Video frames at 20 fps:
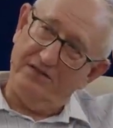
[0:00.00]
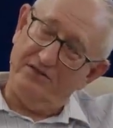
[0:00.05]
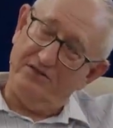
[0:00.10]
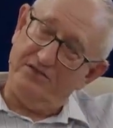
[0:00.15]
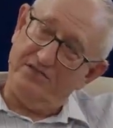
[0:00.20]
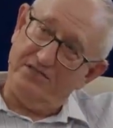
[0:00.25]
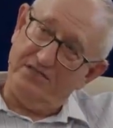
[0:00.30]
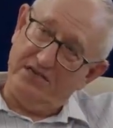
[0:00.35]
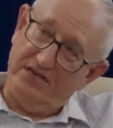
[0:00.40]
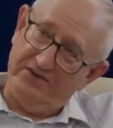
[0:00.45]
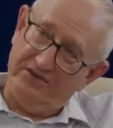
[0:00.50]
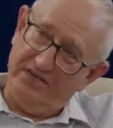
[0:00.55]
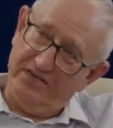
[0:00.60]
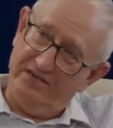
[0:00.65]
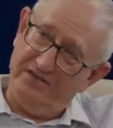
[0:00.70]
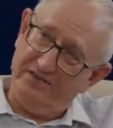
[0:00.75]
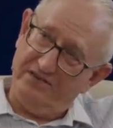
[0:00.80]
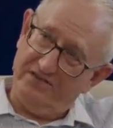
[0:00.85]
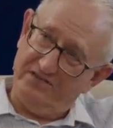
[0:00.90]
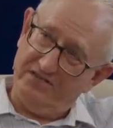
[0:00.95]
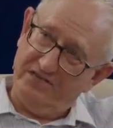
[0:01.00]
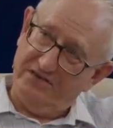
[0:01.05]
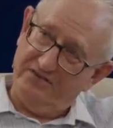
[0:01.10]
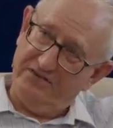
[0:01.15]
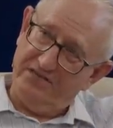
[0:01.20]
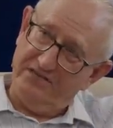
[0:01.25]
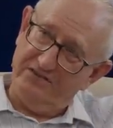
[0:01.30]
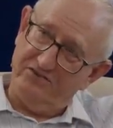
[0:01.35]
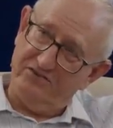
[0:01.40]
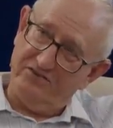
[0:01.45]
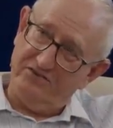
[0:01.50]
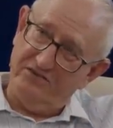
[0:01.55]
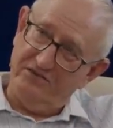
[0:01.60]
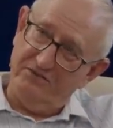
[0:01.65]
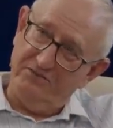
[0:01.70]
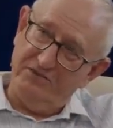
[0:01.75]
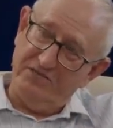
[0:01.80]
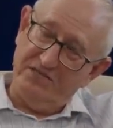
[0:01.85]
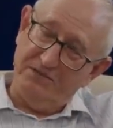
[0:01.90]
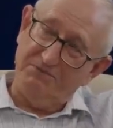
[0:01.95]
and Syria, the Syrian
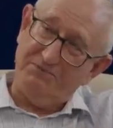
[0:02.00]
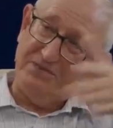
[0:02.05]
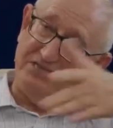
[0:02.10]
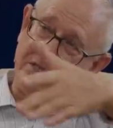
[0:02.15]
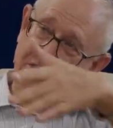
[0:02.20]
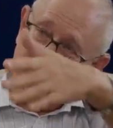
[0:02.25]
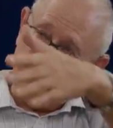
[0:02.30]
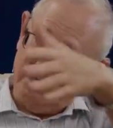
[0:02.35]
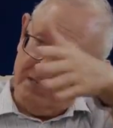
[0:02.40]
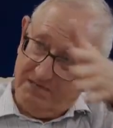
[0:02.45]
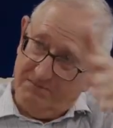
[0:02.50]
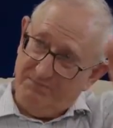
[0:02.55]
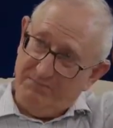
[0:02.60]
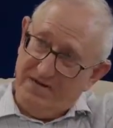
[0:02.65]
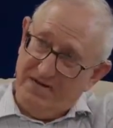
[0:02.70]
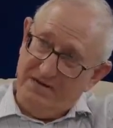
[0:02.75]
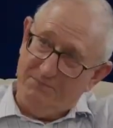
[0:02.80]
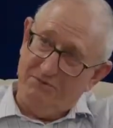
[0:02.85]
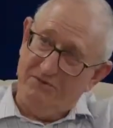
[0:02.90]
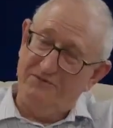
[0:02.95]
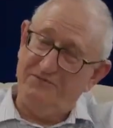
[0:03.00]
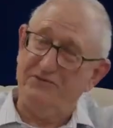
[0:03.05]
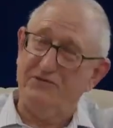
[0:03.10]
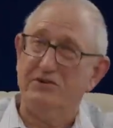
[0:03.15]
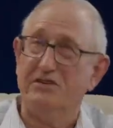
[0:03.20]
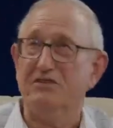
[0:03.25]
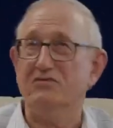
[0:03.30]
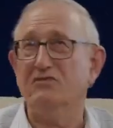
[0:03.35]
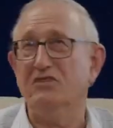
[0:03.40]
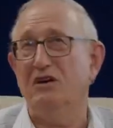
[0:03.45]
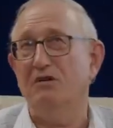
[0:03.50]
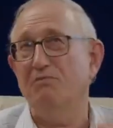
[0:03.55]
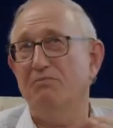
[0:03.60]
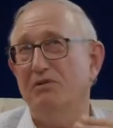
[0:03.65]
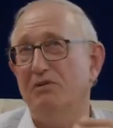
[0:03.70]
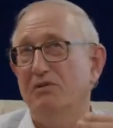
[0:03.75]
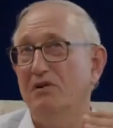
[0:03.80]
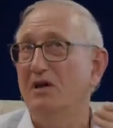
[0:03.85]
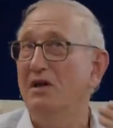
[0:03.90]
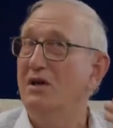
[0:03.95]
stream, and the Peshitta Bible, for
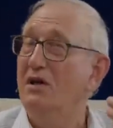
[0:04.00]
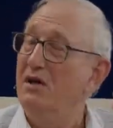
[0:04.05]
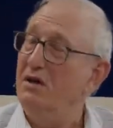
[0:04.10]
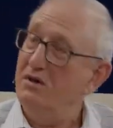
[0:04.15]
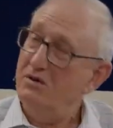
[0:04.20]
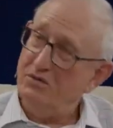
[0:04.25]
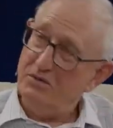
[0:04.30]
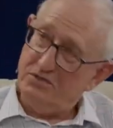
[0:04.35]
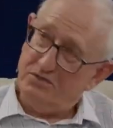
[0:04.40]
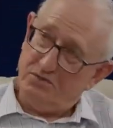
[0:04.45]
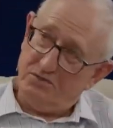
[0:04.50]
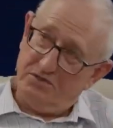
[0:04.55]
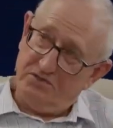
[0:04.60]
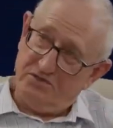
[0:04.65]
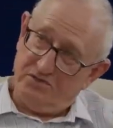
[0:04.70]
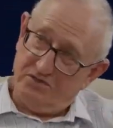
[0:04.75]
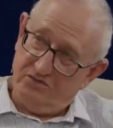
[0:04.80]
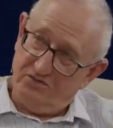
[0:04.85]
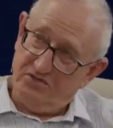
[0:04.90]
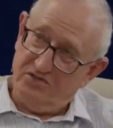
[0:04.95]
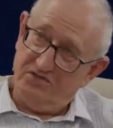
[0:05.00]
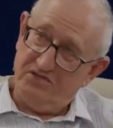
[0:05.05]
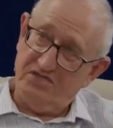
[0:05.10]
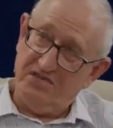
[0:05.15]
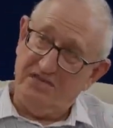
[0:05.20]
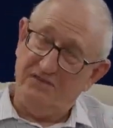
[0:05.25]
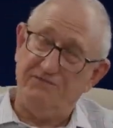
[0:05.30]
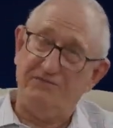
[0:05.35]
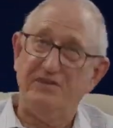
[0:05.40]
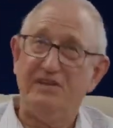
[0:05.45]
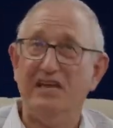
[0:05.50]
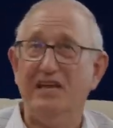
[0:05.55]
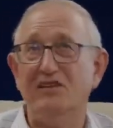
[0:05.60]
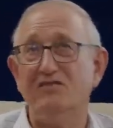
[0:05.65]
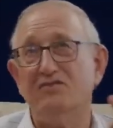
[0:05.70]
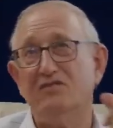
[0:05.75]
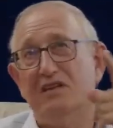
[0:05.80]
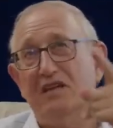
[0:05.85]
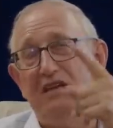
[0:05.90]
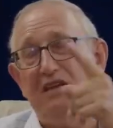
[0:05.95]
example, which was the received text.